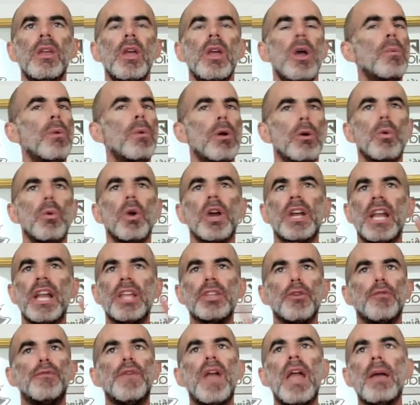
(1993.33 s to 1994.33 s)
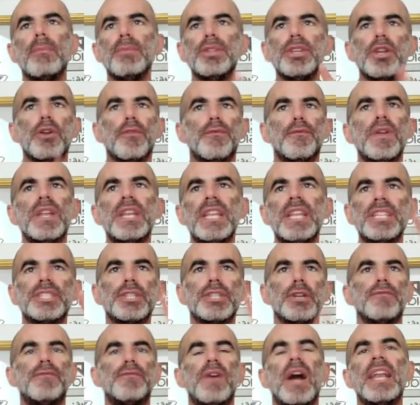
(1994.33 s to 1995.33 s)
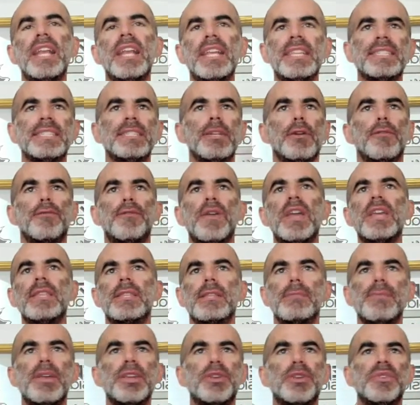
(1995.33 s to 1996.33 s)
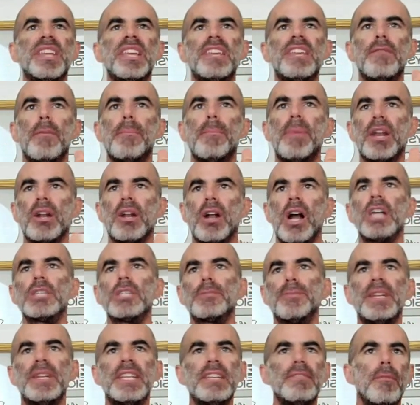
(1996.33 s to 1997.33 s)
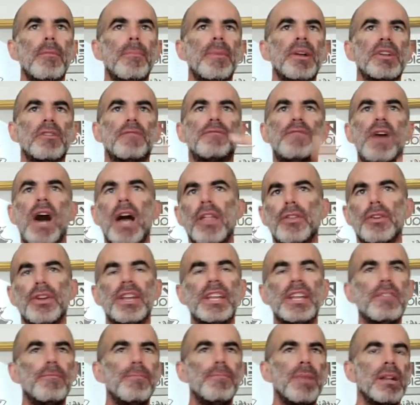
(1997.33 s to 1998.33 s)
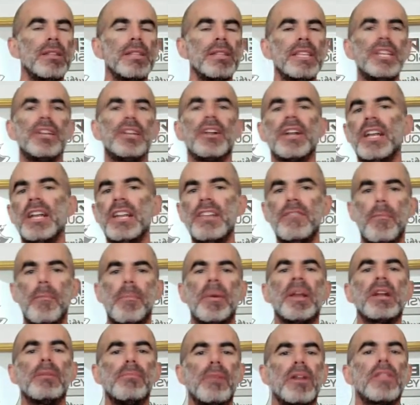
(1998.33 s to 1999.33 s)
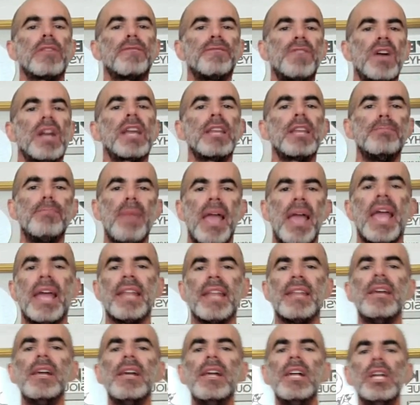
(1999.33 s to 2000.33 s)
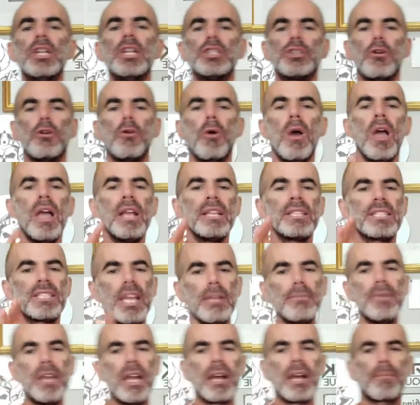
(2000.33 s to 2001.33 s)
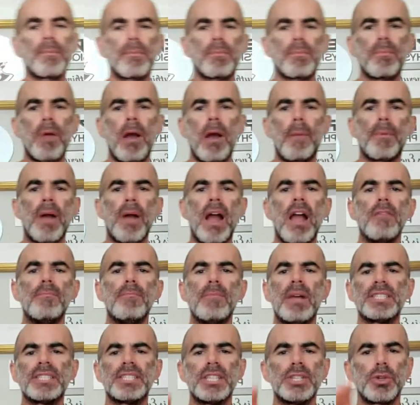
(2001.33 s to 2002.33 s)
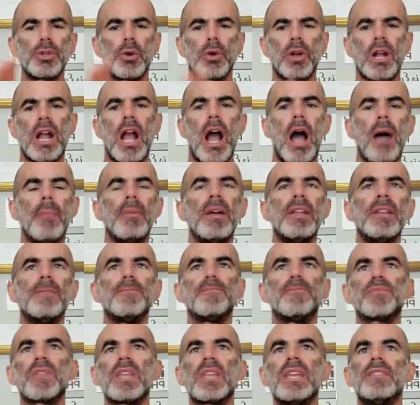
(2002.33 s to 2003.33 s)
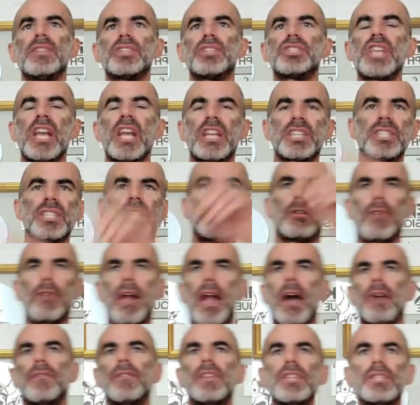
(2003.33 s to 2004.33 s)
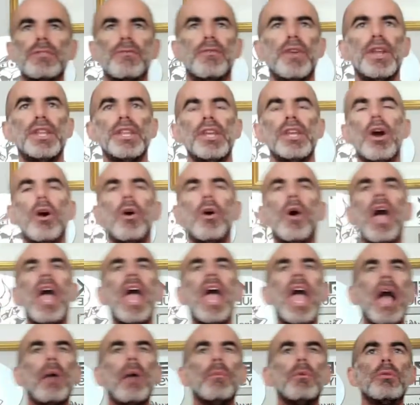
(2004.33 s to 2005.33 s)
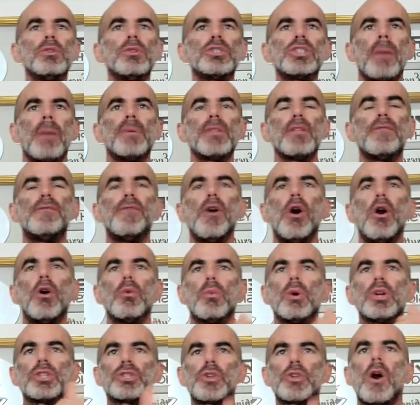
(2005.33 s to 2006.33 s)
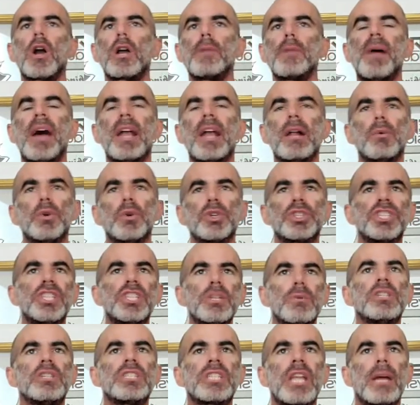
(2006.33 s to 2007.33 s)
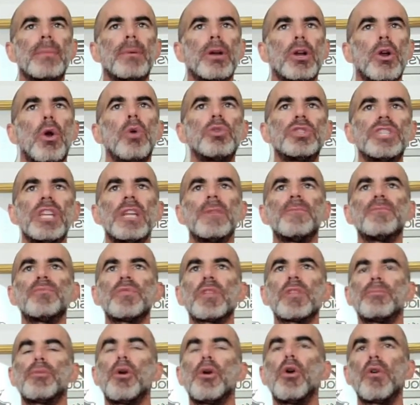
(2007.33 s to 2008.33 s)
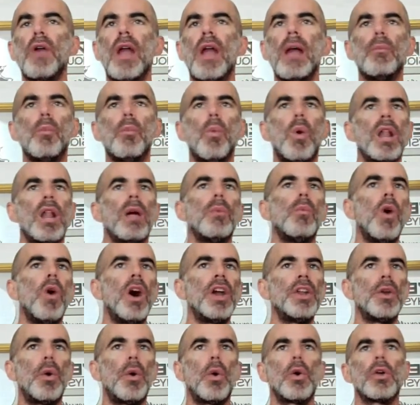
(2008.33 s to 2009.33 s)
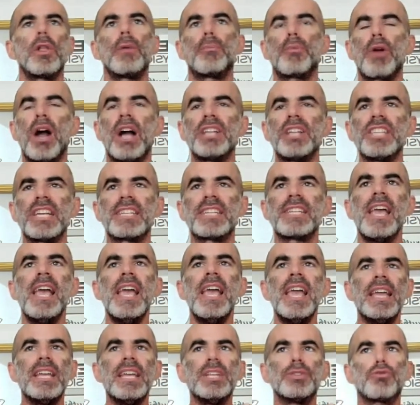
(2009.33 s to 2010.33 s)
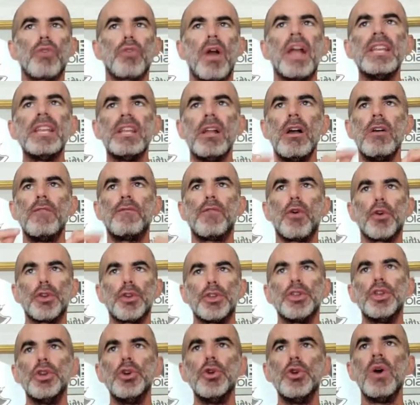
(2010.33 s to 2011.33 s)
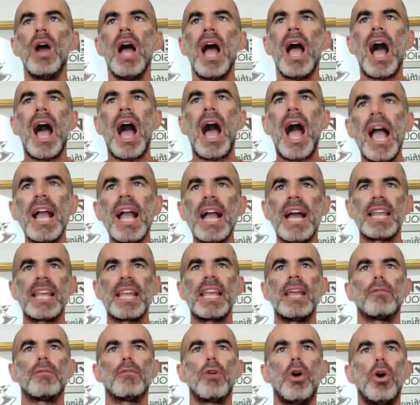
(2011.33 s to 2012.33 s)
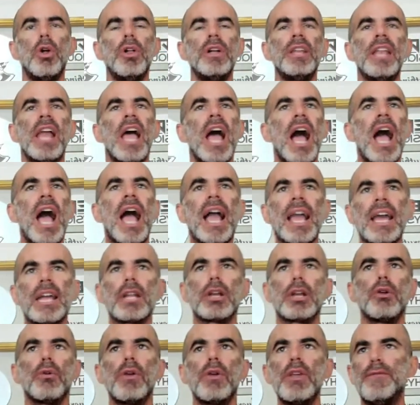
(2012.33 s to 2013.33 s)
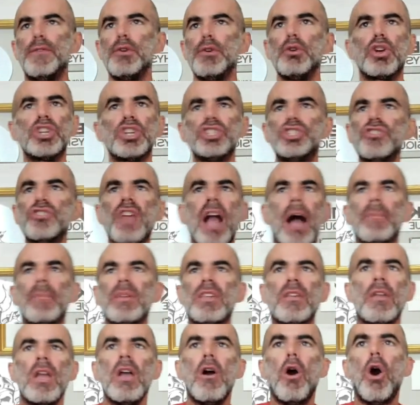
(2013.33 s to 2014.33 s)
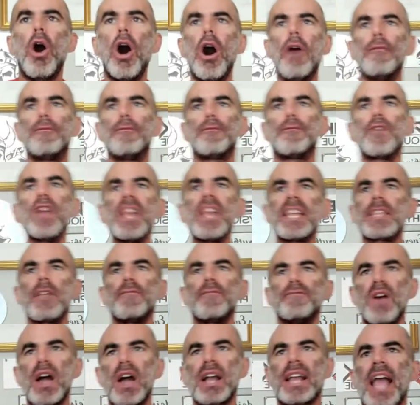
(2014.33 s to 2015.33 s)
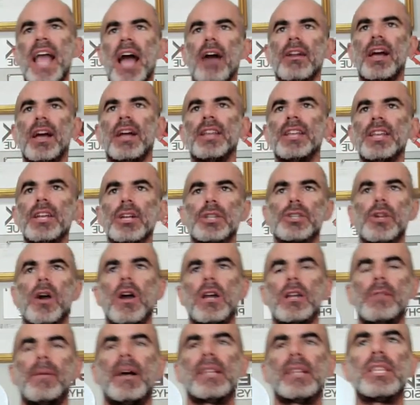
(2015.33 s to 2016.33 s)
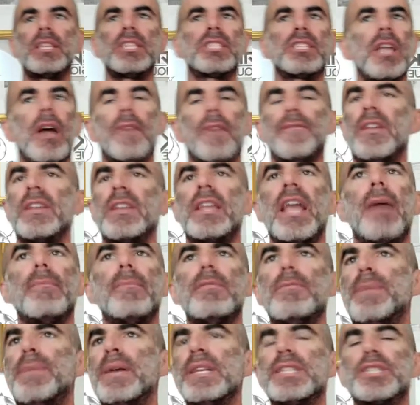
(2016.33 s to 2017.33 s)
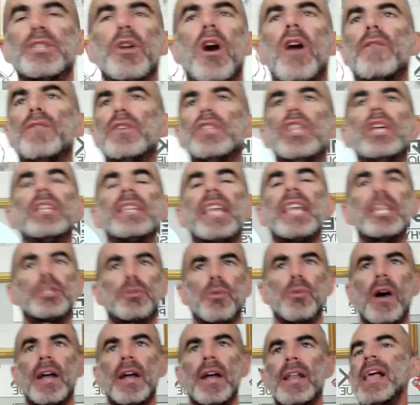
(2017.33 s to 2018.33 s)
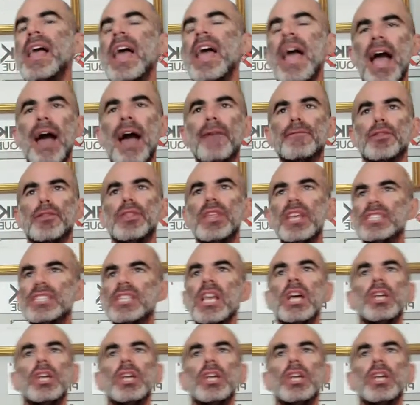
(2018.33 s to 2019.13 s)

We're working on your family, your fitness, your finances, your faith to make you an even better husband, an even better father, an even better leader, and an even better motherfucking man. So send me a, a private message or comment in the section around this video, and we will jump on the phone. We'll talk about it. We'll see which type of coaching program one on one or the project is right for you. I got to get rolling. I got to go refuel because you got me all freaked the fuck out on here talking about this stuff and got me pissed off. And guess what? After this,